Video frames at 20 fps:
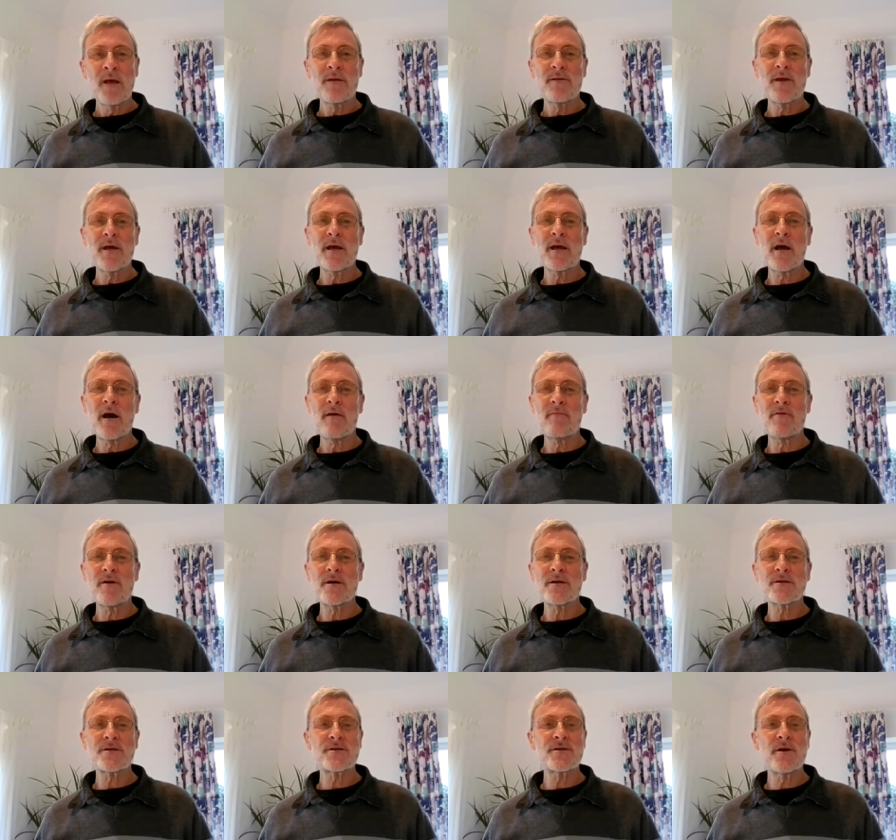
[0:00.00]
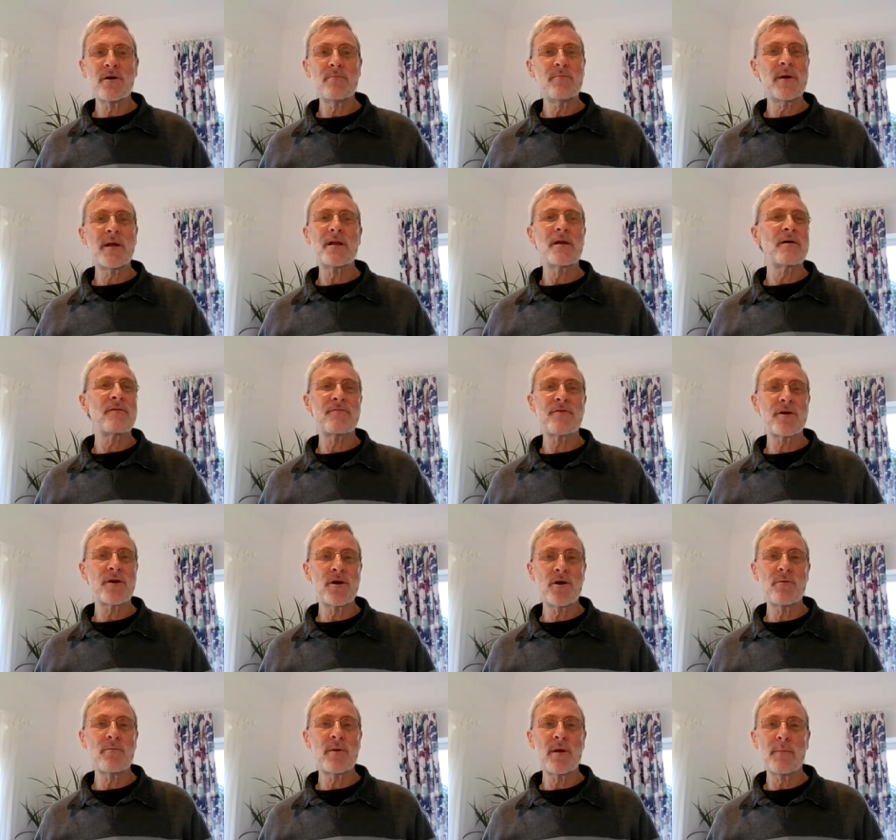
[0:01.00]
They cover so many of the
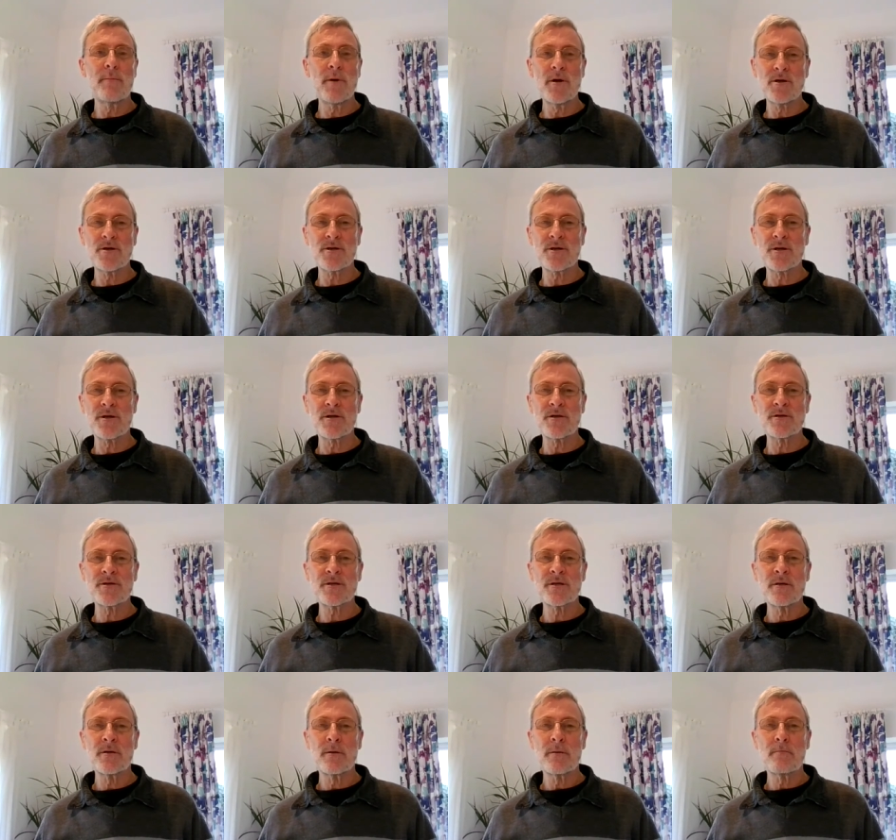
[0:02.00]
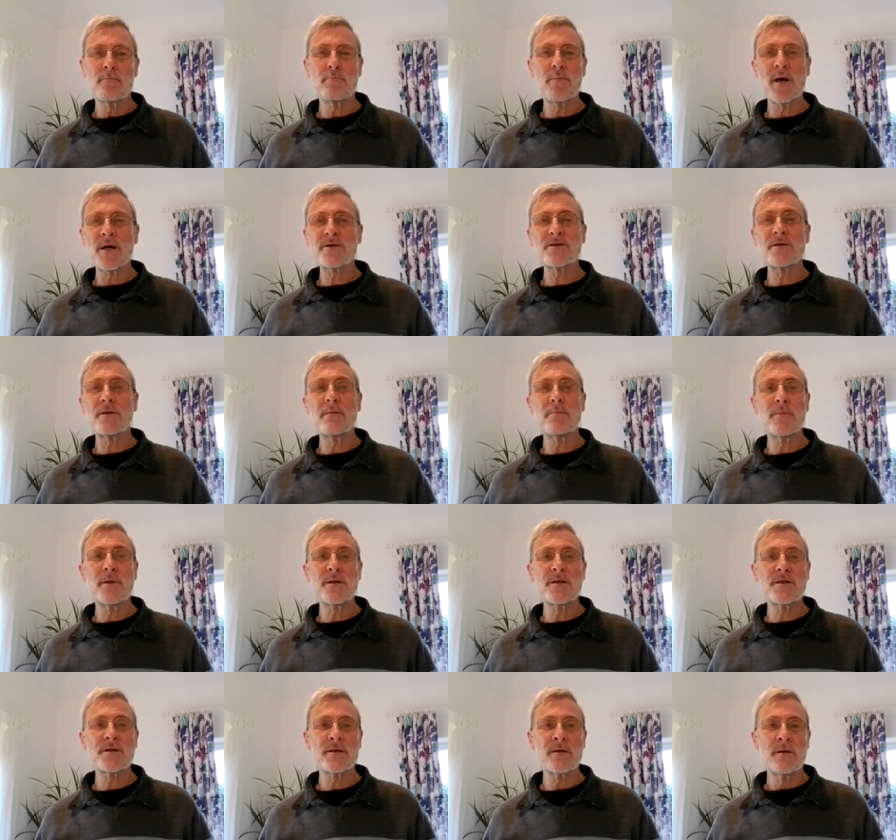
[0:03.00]
human emotions
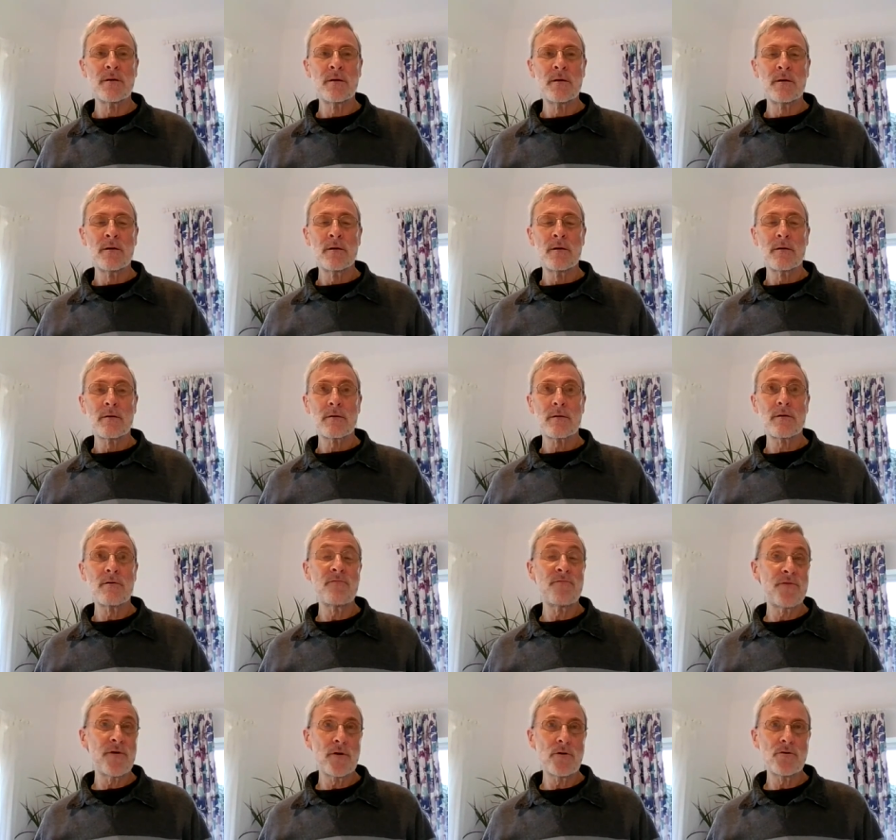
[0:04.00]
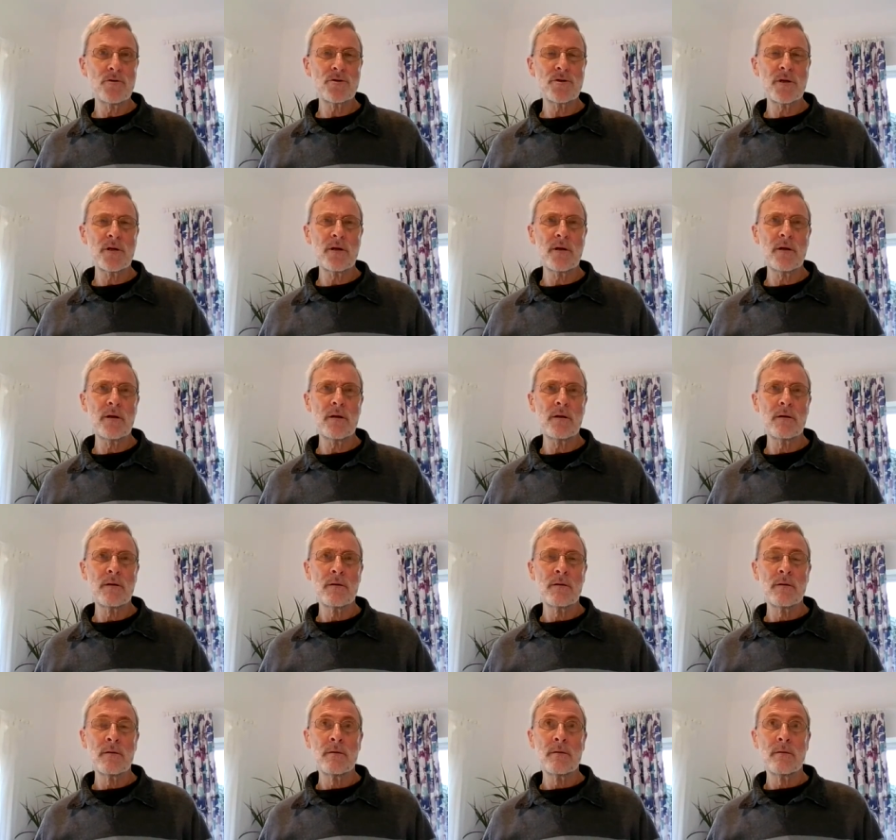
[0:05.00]
puzzlement, confusion,
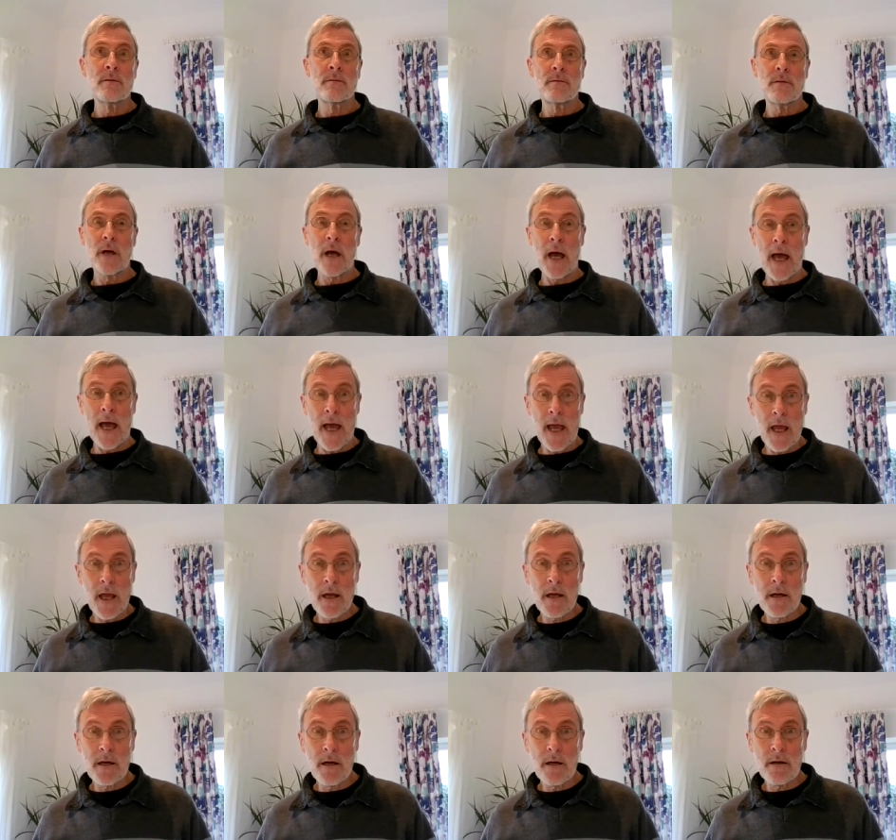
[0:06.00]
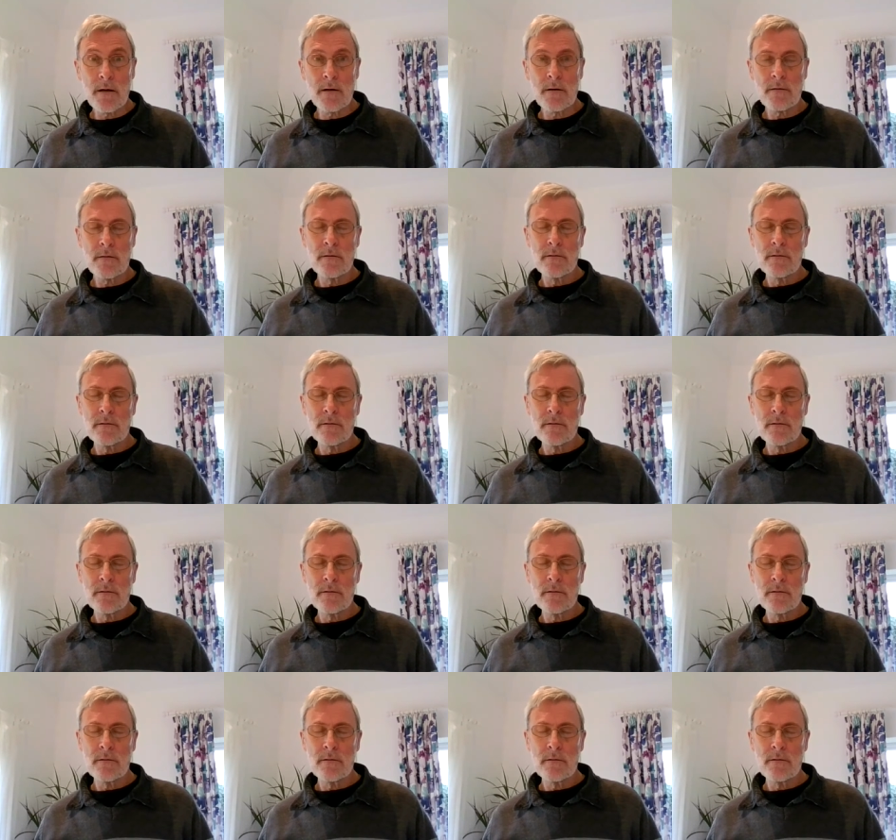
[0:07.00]
anger,